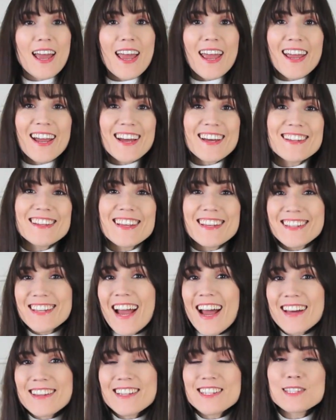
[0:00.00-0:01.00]
And
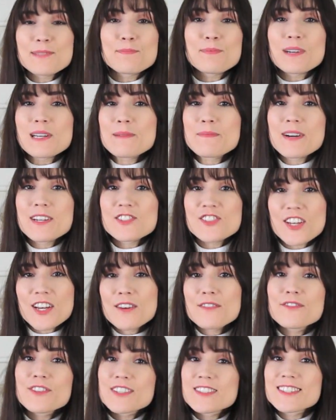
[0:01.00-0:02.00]
yeah, that's pretty much
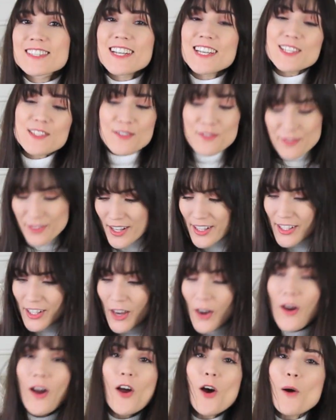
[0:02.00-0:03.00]
it for today's
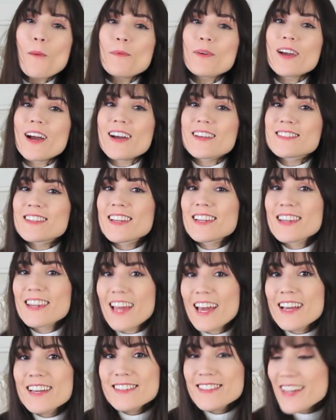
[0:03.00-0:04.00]
video. I hope you guys
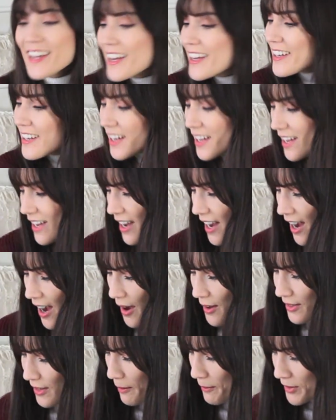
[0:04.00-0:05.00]
liked it.
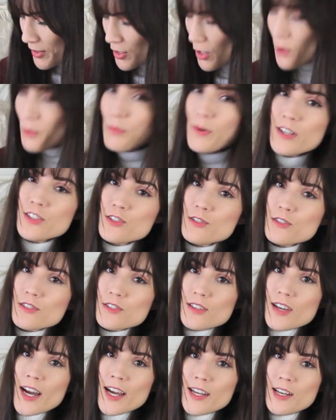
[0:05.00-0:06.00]
Let me know which
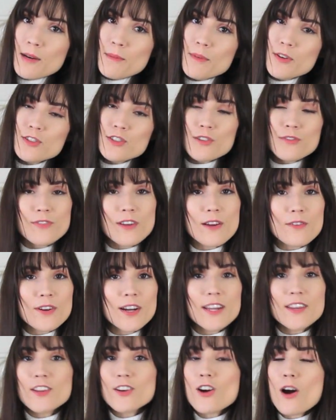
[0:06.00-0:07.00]
item was your
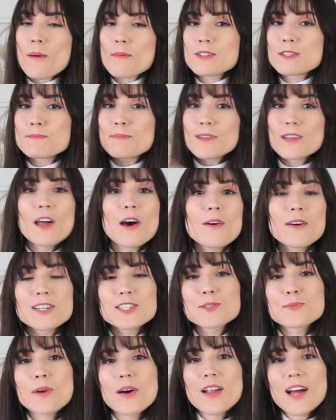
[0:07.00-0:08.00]
favorite in the comments below,
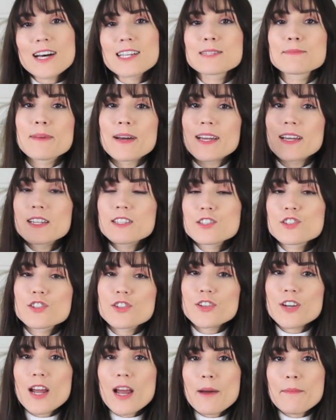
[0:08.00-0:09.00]
as well as my
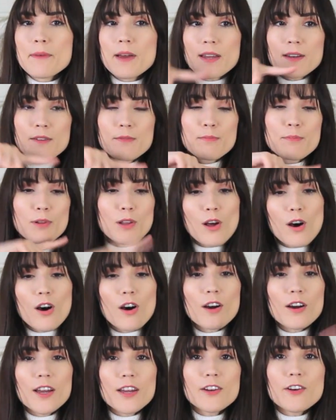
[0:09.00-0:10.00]
Instagram and
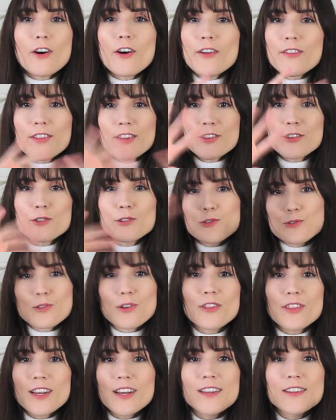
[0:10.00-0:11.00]
blog and all the
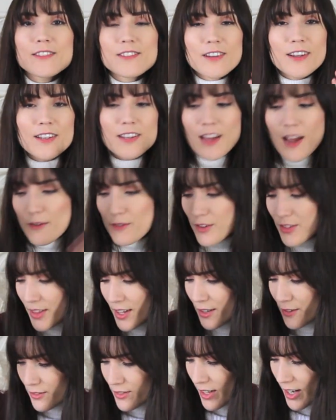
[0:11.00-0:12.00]
usual things, and
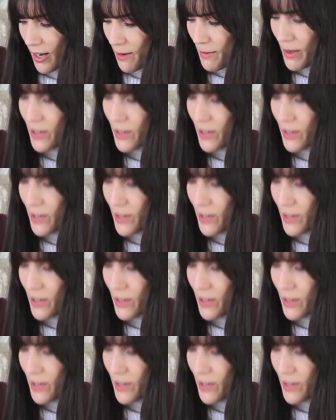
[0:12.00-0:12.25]
everything that I